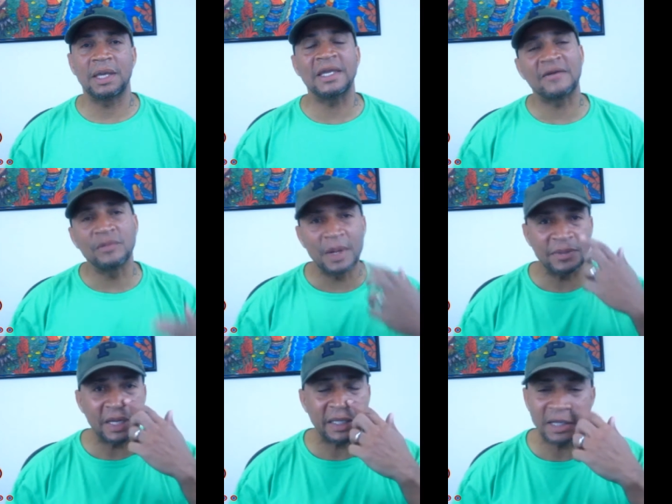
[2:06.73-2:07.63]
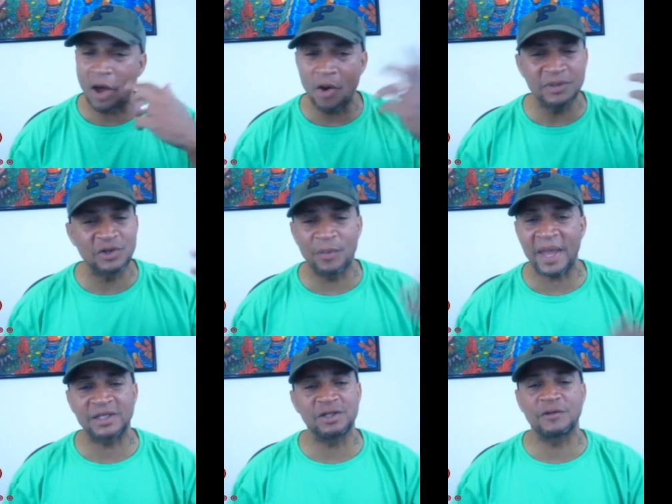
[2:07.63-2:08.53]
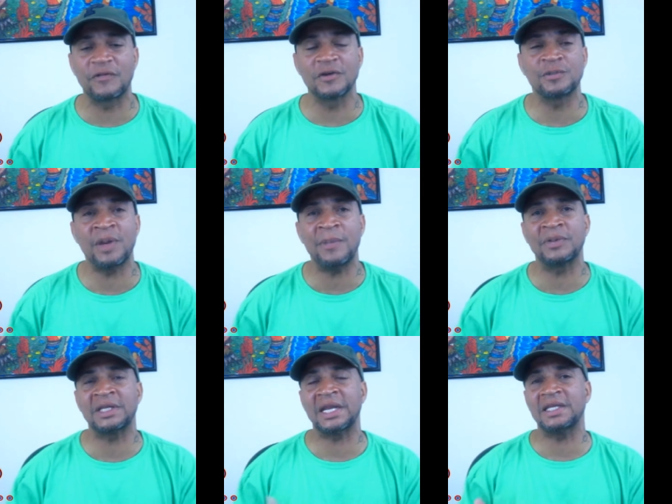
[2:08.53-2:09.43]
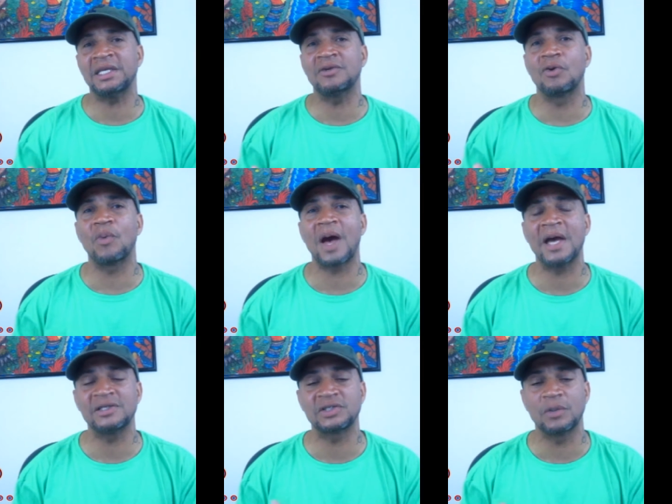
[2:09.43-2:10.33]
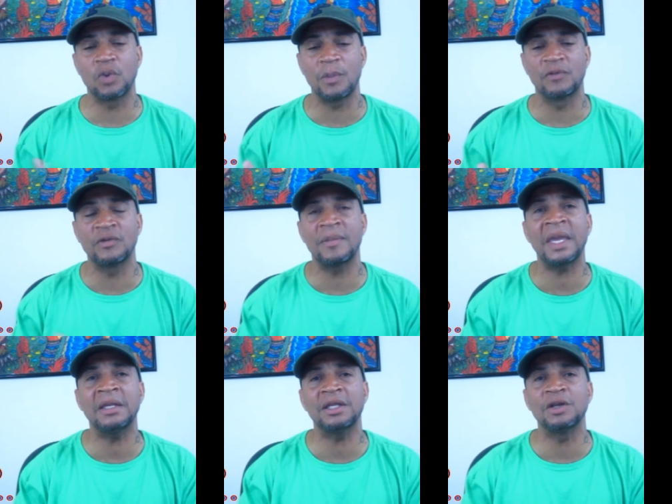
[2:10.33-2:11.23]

And I remember, and again, I always go back to this first paper that I did on why some women remain